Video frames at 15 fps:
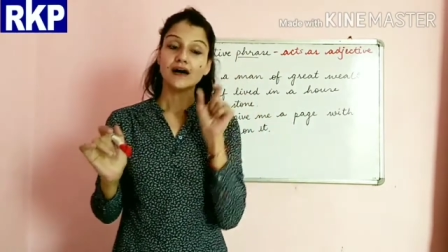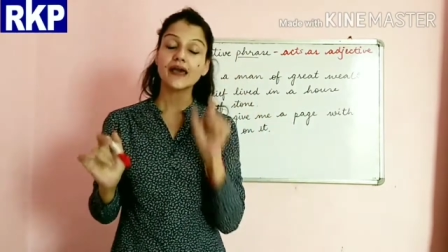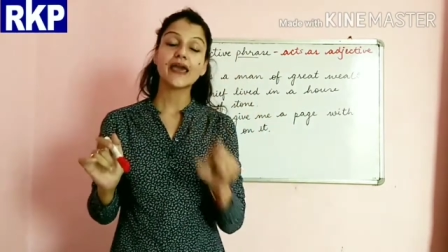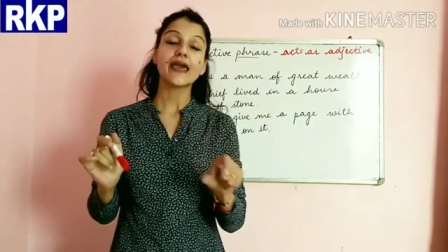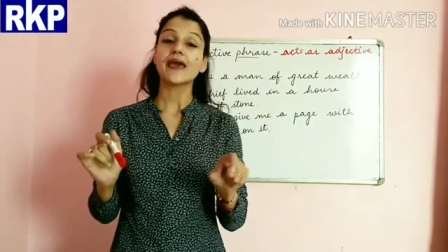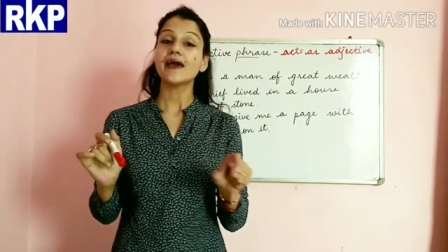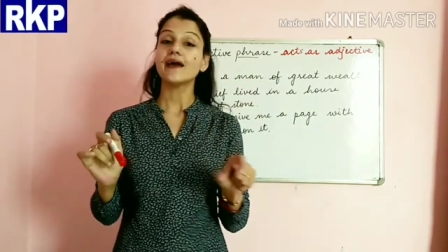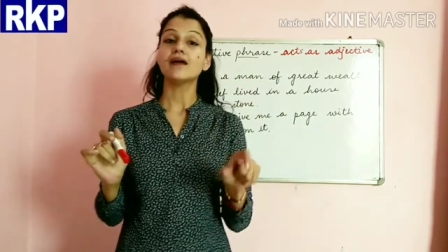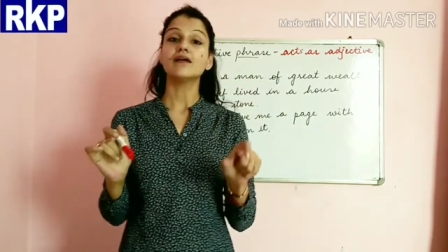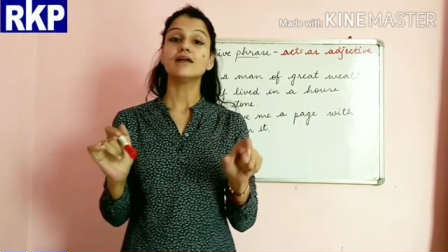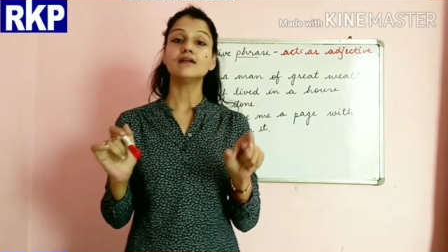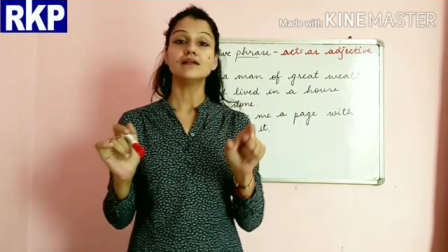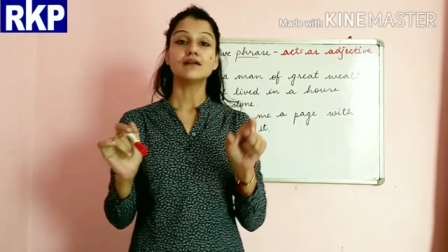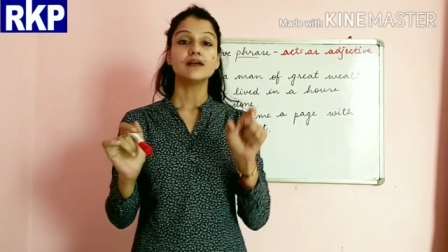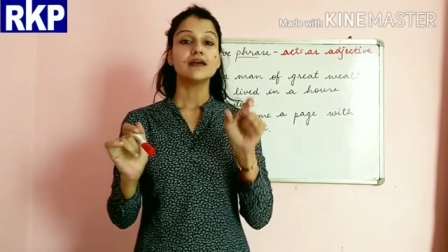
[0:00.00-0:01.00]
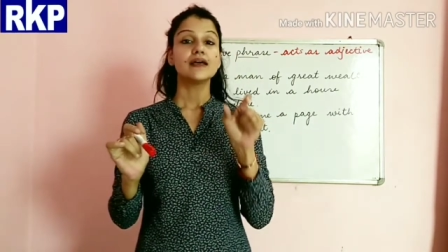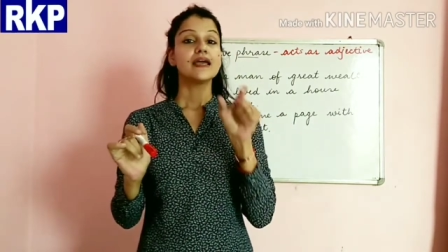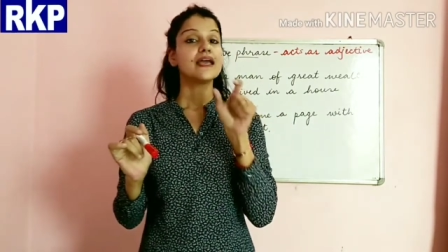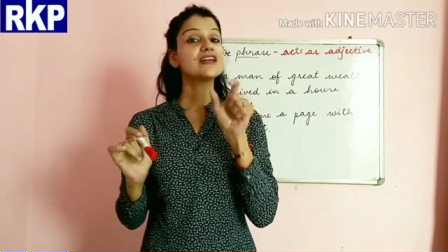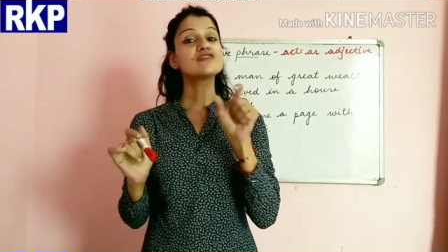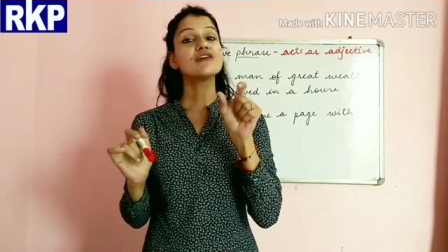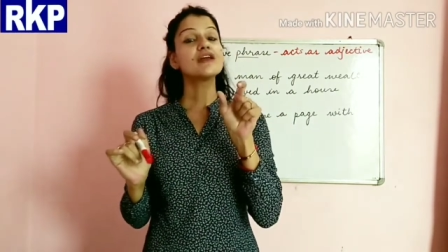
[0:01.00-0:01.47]
here
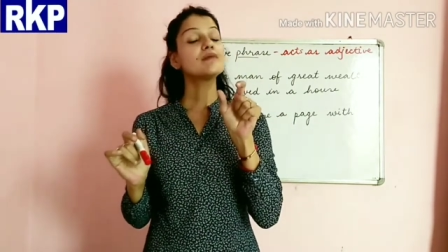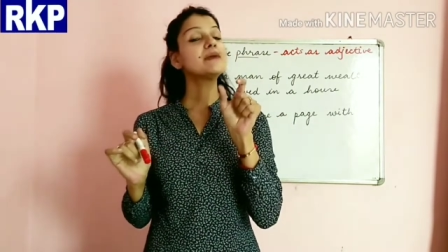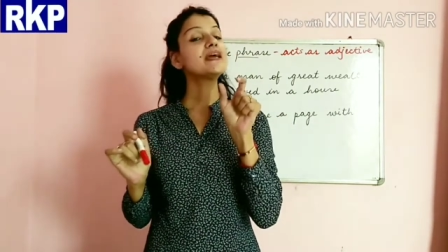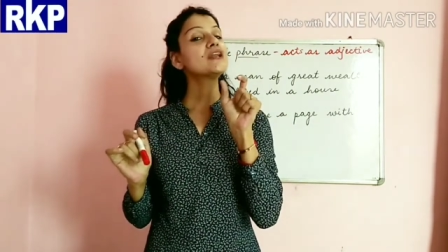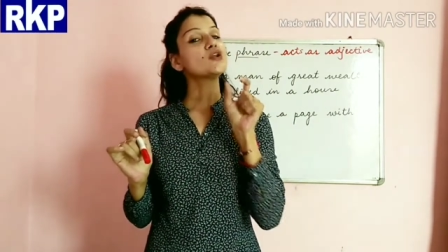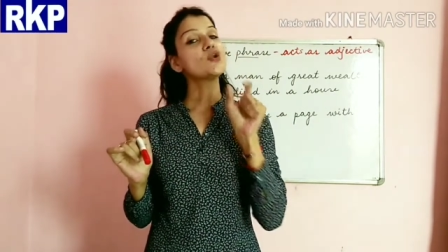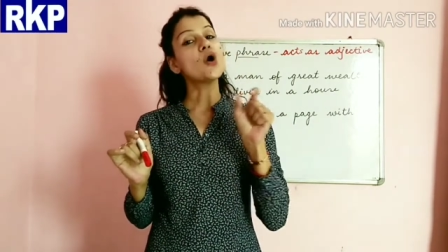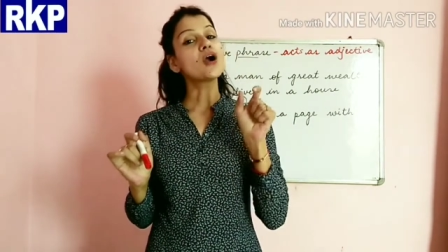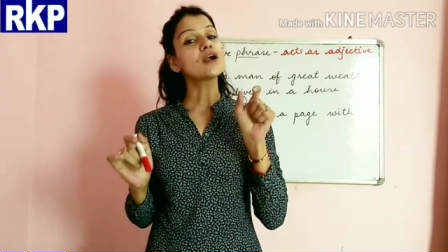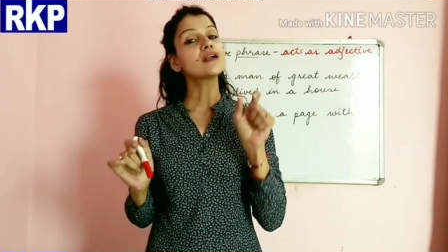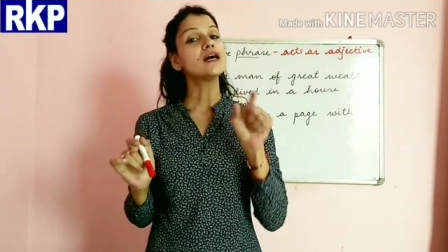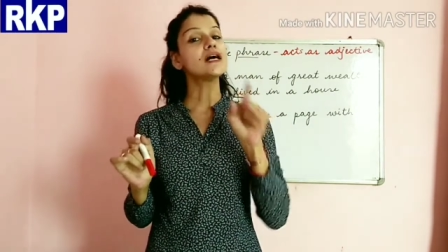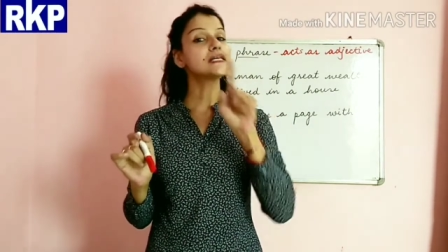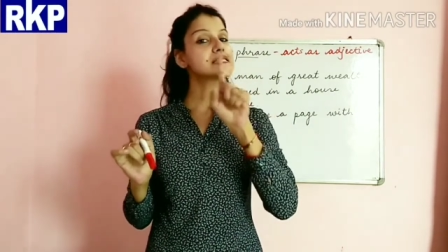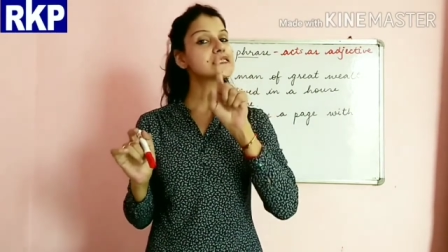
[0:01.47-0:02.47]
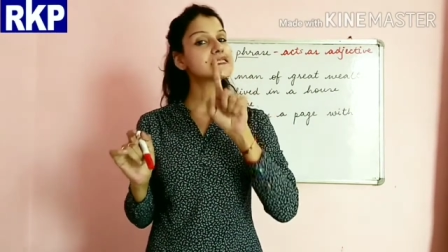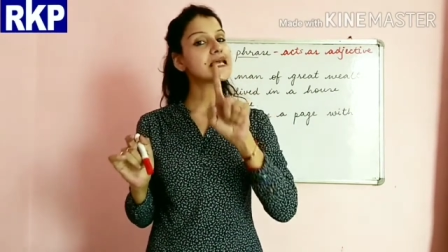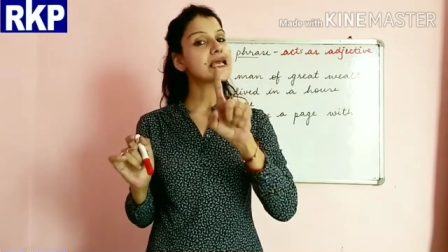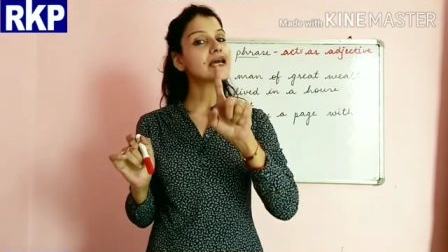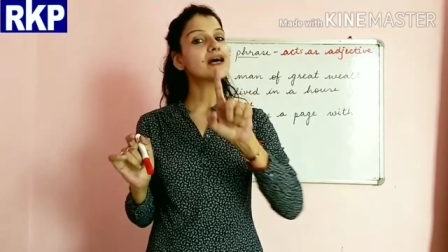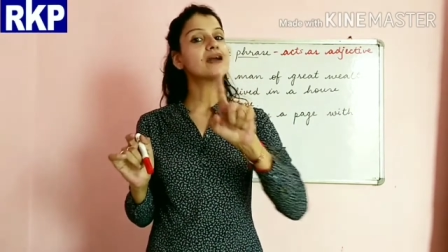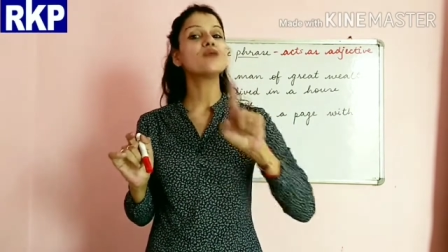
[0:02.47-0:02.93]
it will be not a
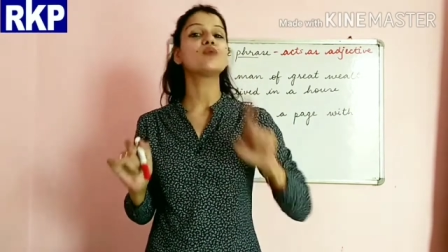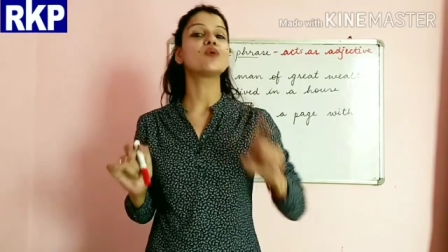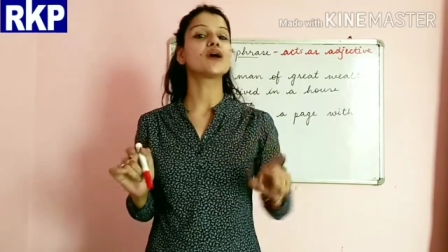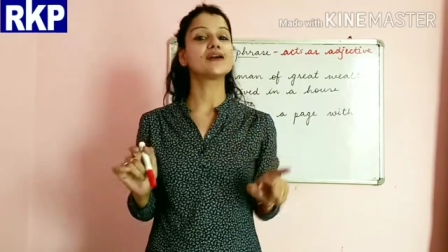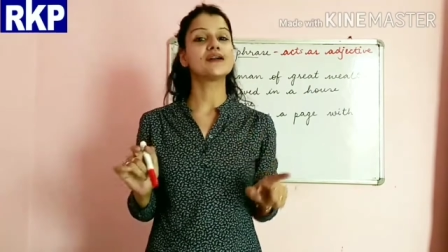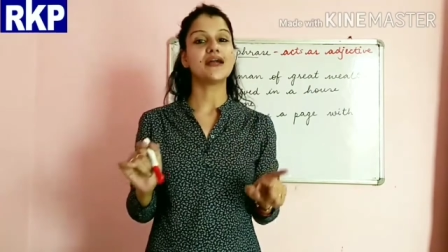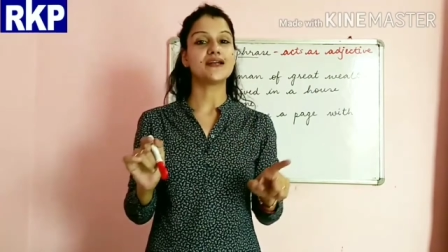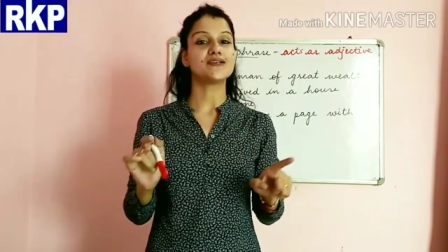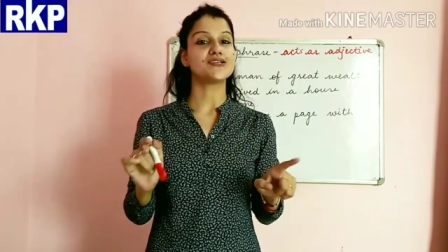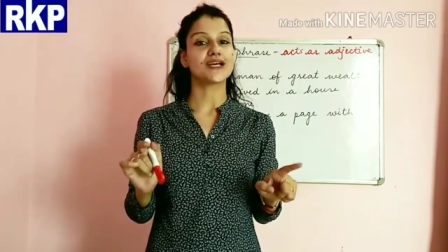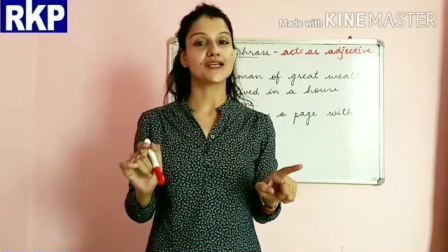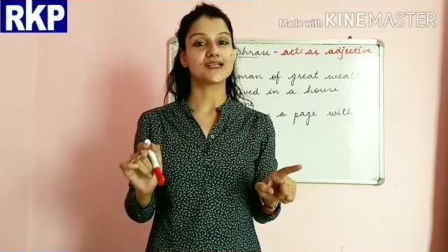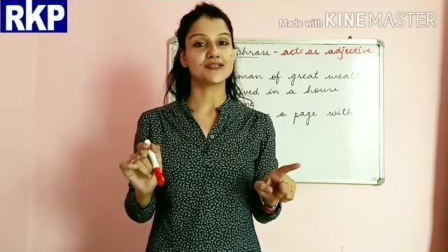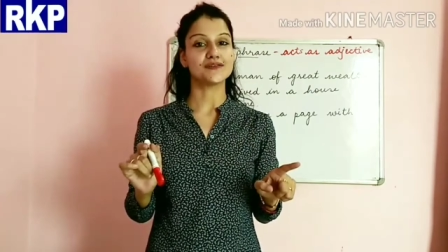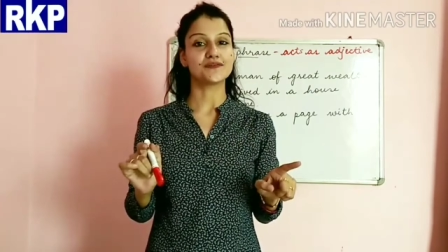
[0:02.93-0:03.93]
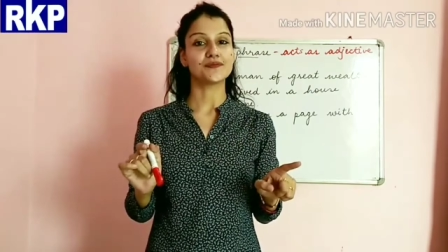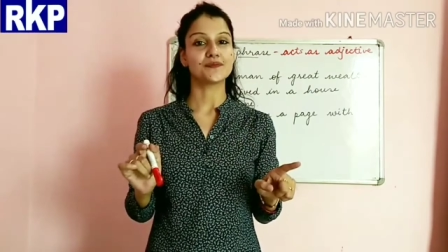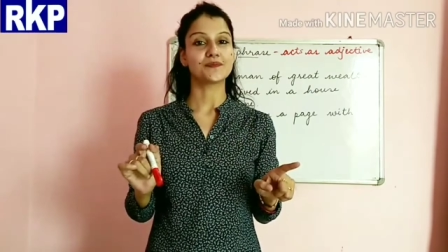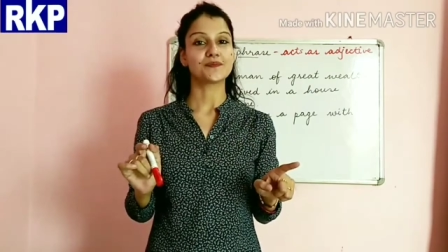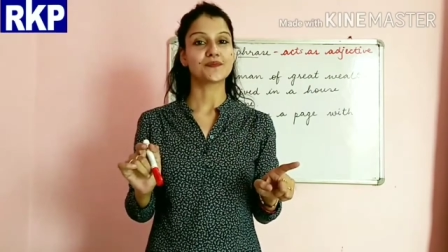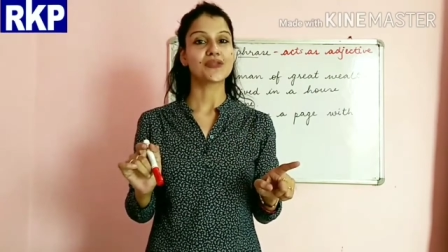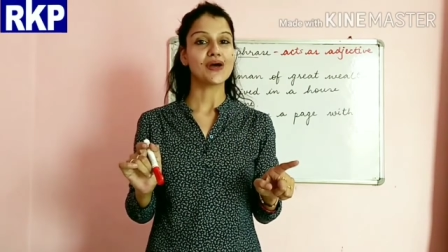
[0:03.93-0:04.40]
single word adjective,
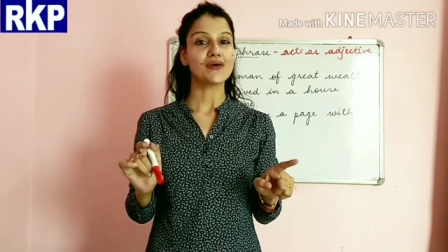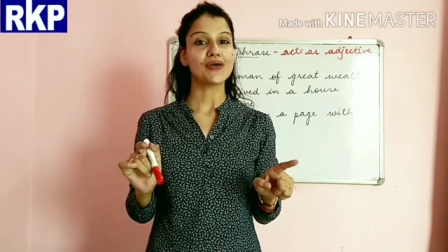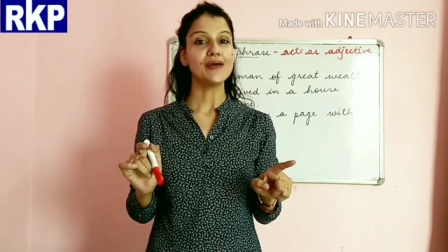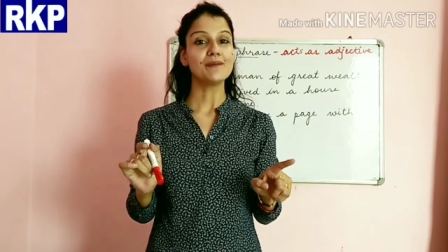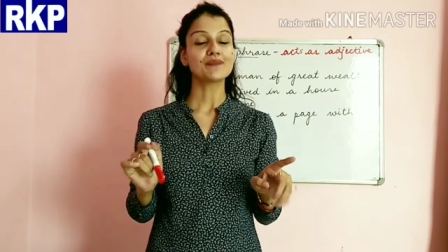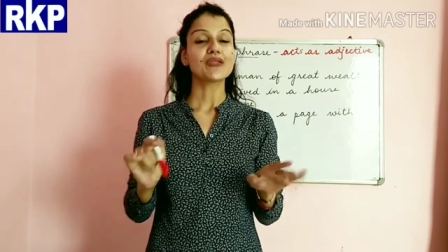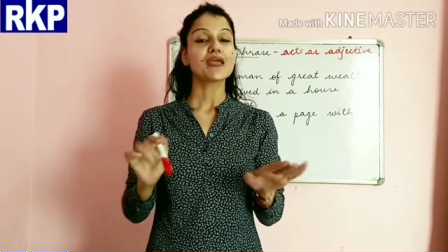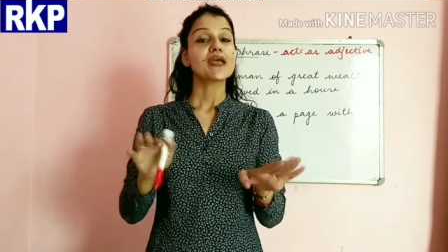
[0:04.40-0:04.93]
okay.